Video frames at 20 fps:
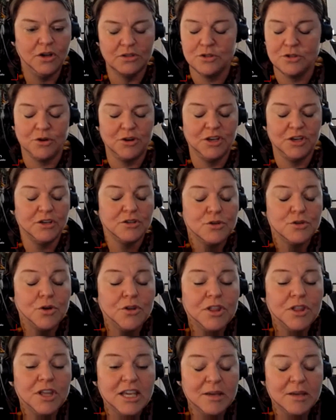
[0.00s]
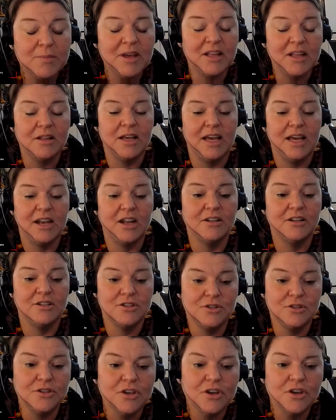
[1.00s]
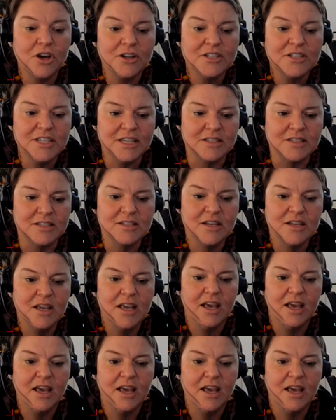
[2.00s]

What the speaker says: saw the email and understood the content.